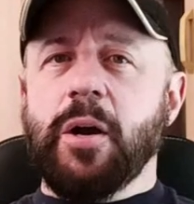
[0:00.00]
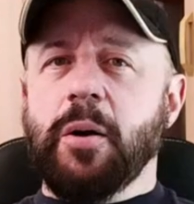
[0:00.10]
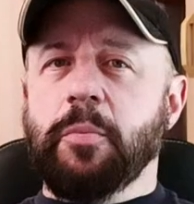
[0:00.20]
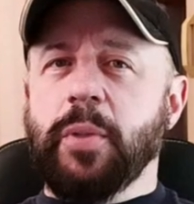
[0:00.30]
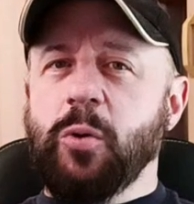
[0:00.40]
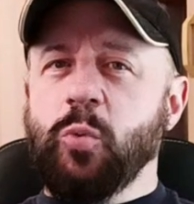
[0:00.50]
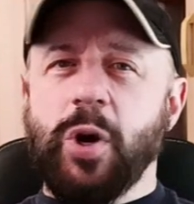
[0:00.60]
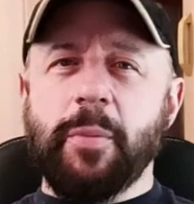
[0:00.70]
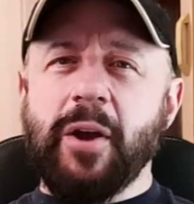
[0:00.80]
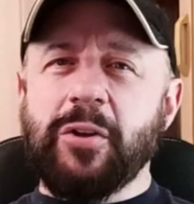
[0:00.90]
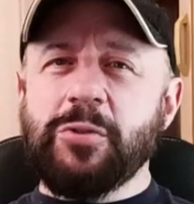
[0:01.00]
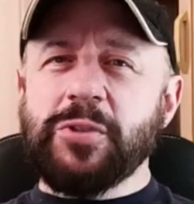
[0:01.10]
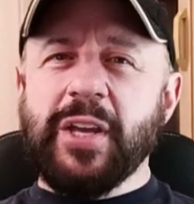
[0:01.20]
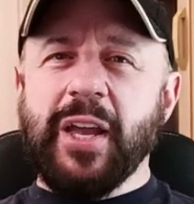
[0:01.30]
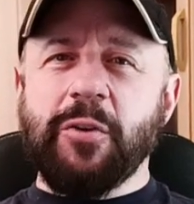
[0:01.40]
But what about
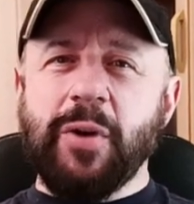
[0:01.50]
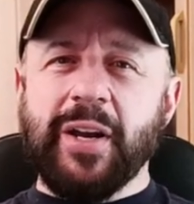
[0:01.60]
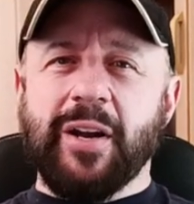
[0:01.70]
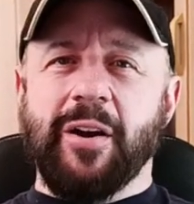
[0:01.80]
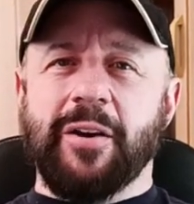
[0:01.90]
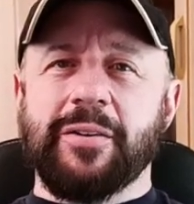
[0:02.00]
using a credit card?